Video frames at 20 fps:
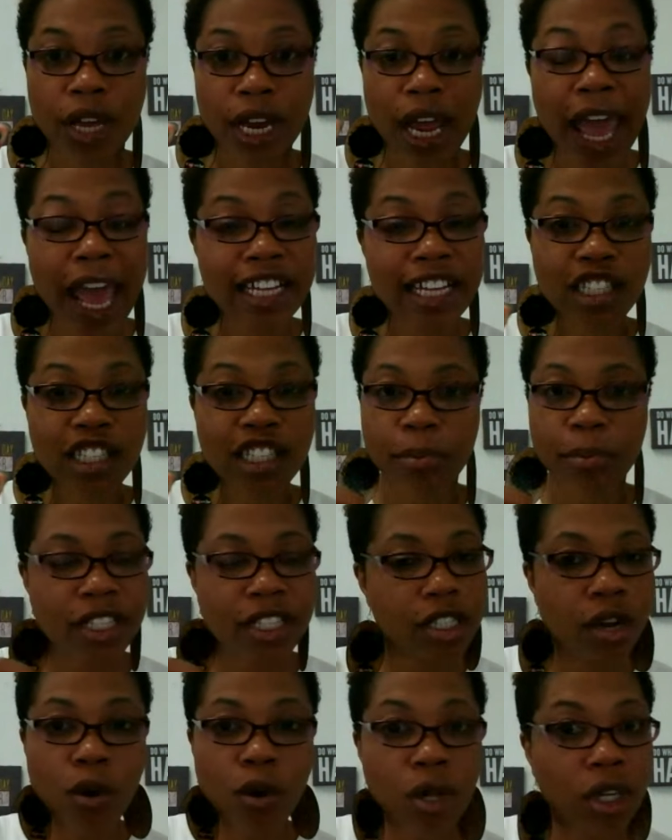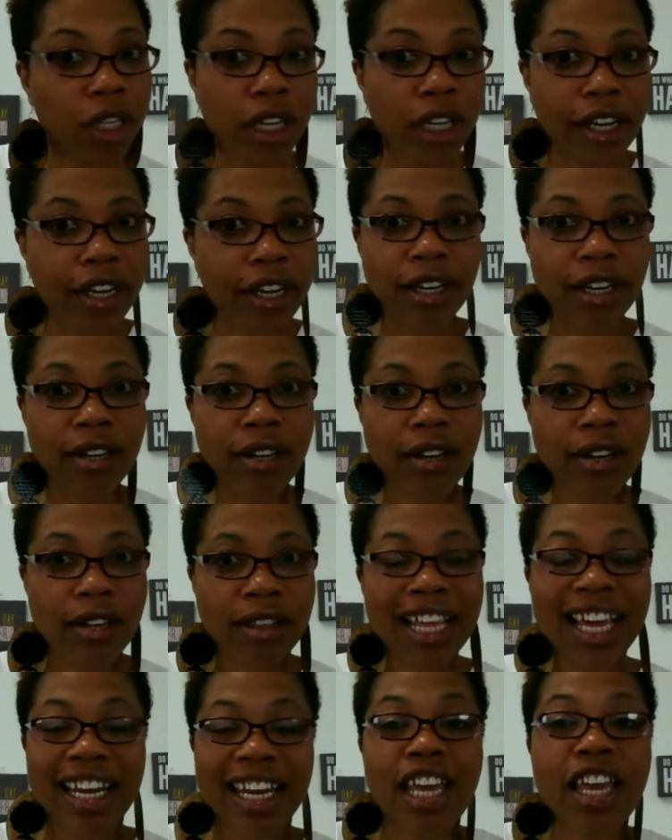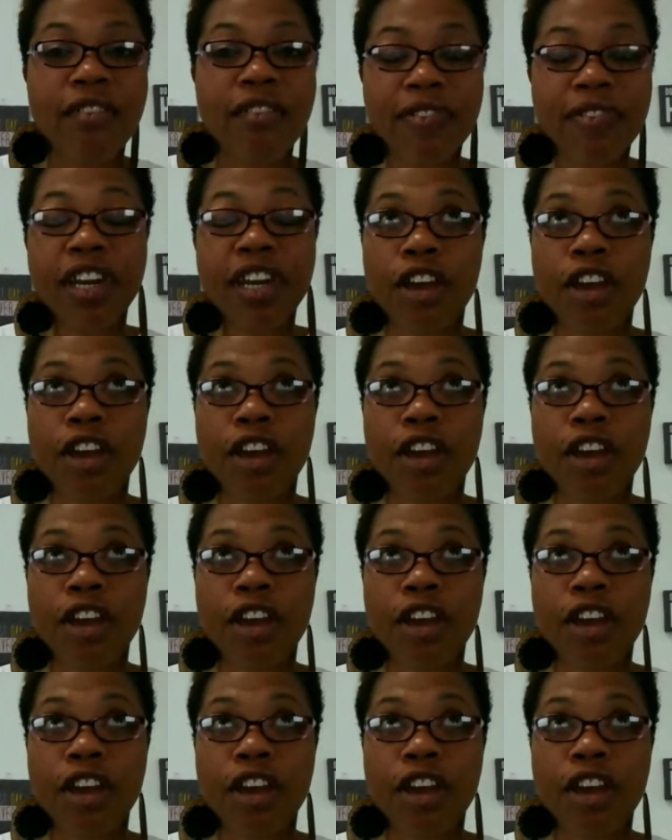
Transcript: has to be so clear that even